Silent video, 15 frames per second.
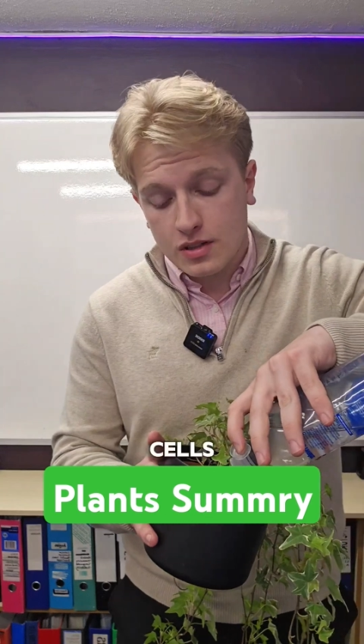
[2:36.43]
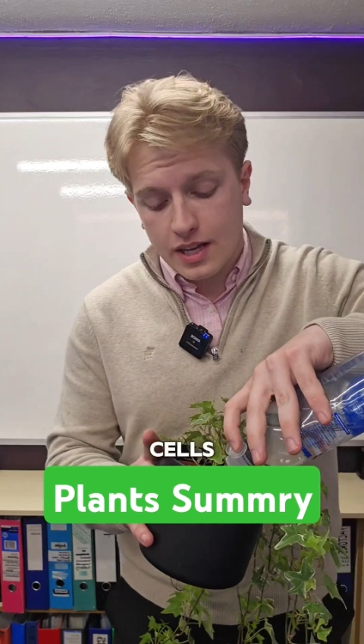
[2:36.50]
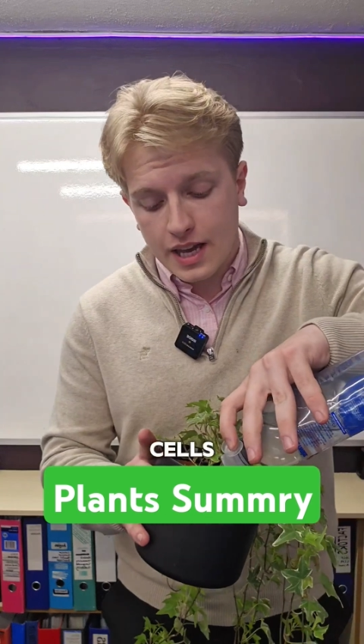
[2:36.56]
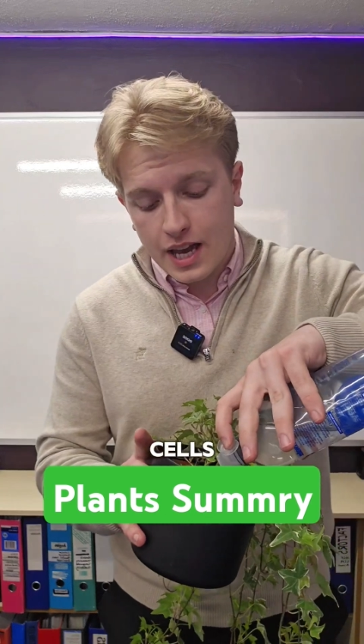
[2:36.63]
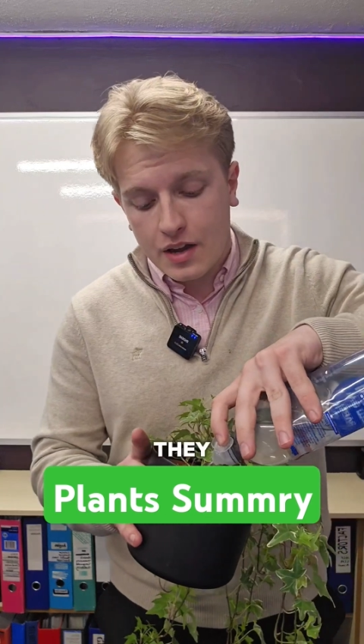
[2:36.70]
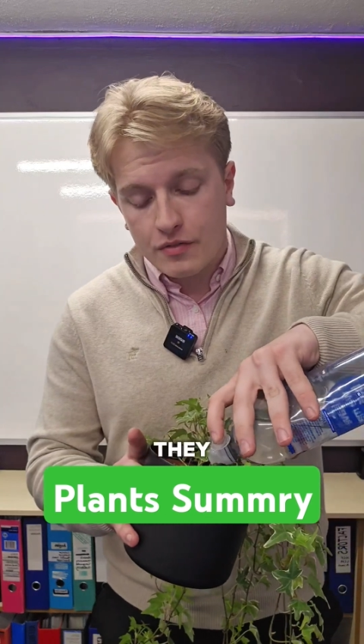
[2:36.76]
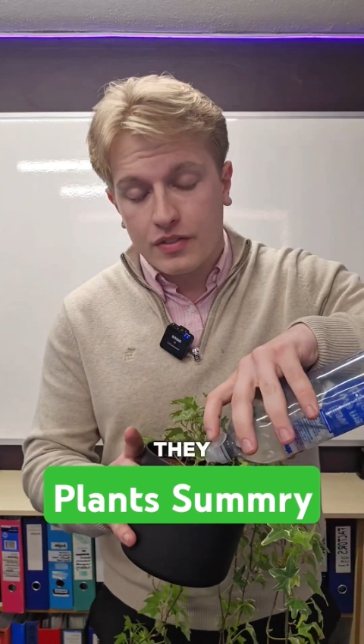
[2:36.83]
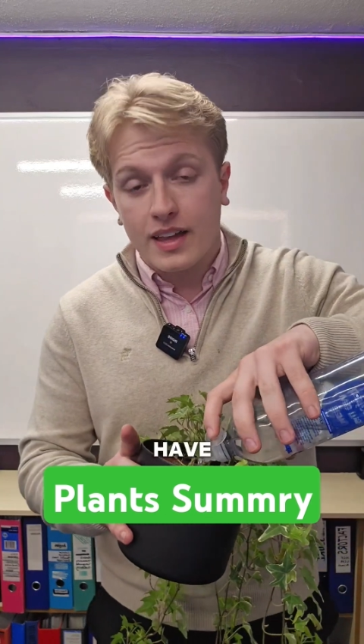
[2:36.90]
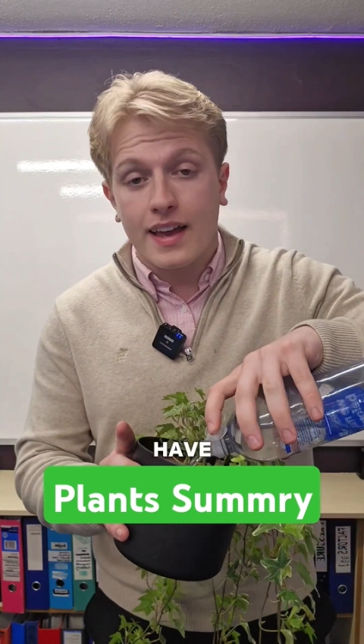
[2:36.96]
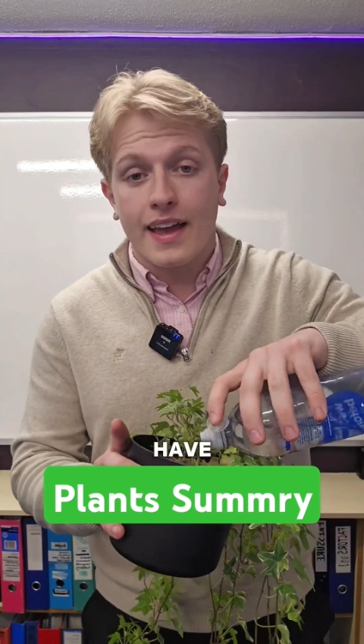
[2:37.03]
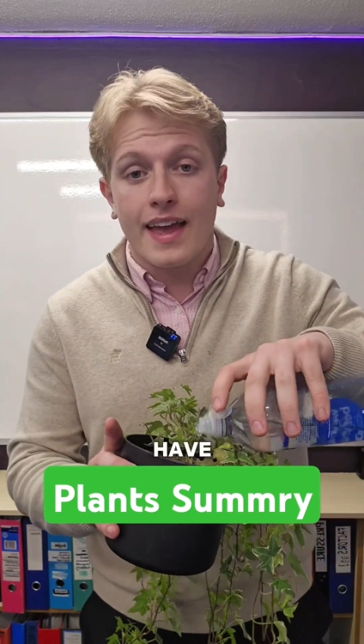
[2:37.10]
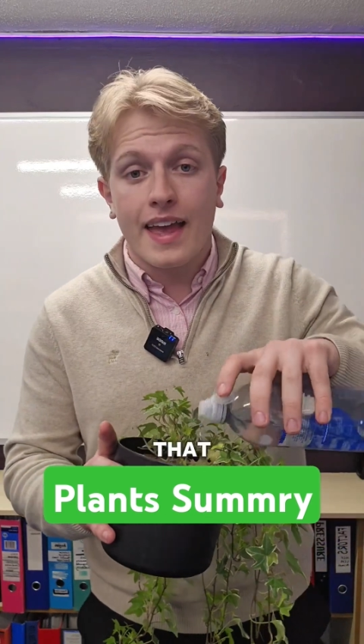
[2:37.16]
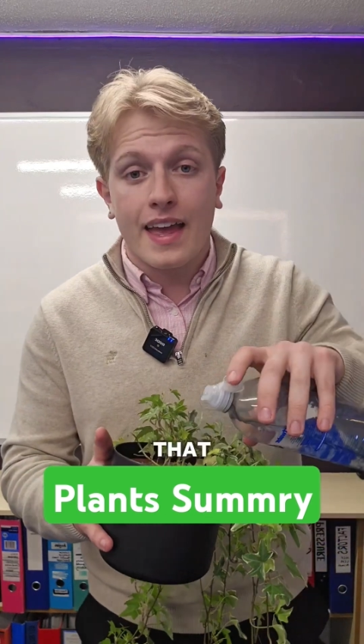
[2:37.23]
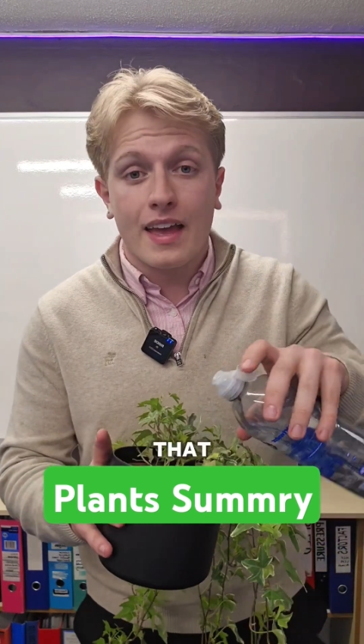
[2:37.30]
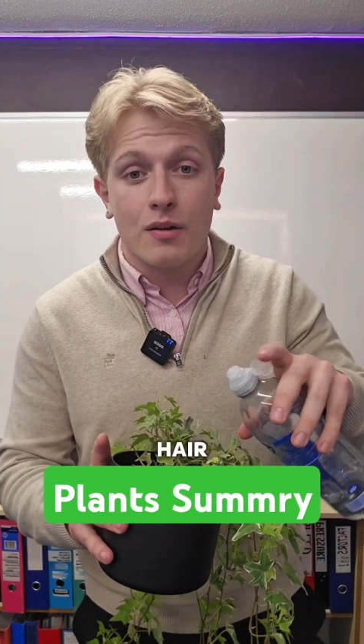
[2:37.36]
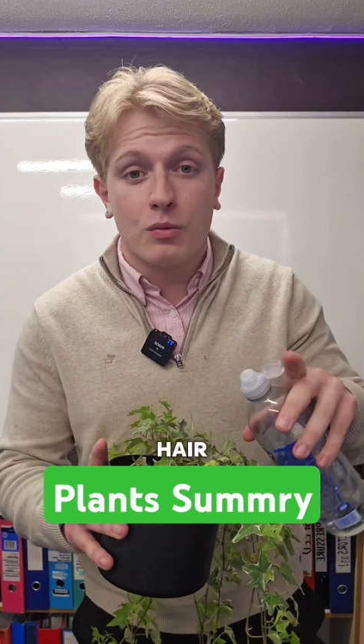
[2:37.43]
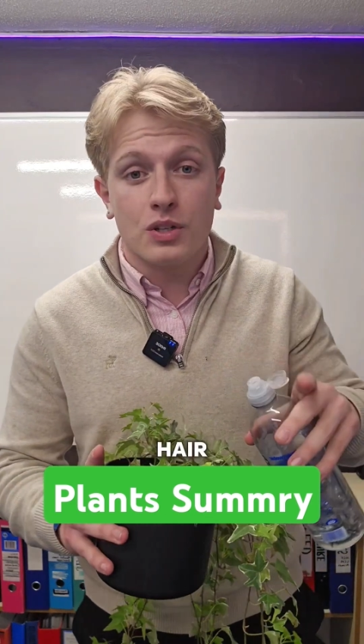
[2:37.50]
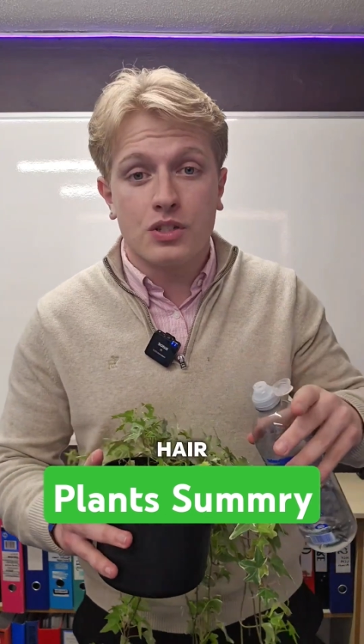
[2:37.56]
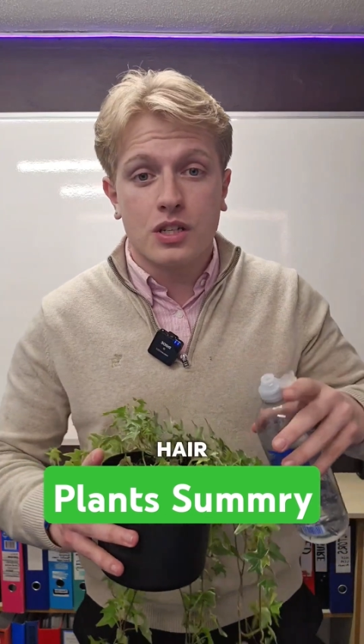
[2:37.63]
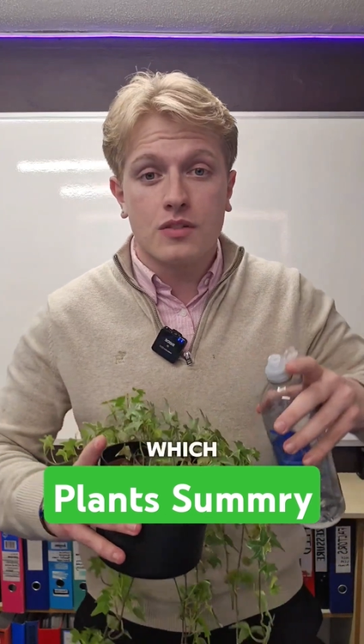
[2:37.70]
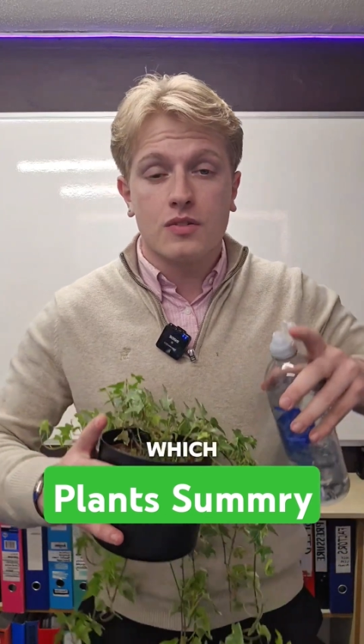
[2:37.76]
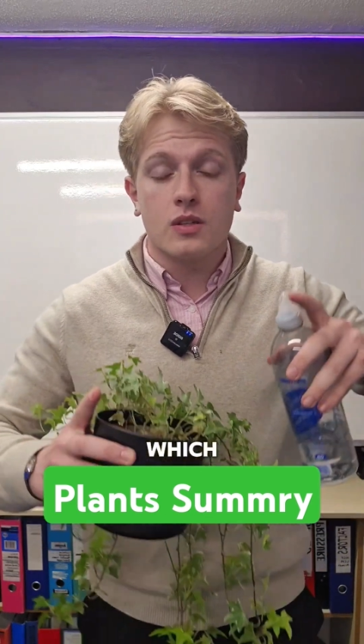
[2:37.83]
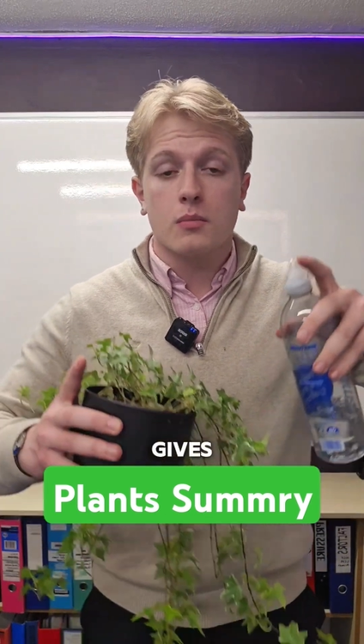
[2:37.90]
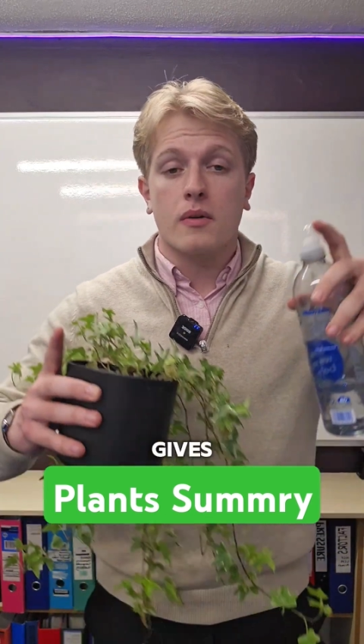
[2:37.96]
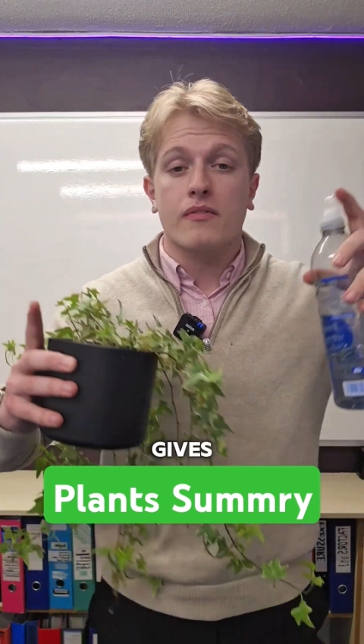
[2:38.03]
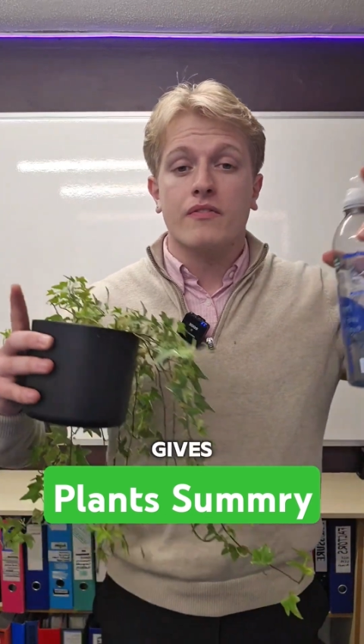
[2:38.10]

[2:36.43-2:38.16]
They have that hair which gives them a